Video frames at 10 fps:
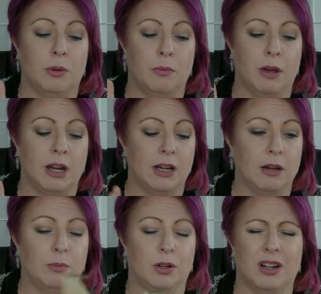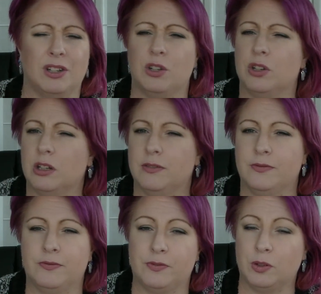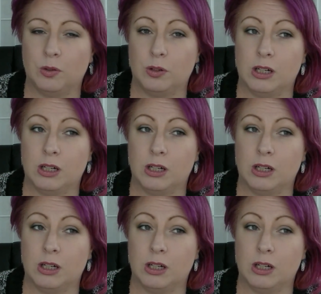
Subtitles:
but mainly lip products, usually 4.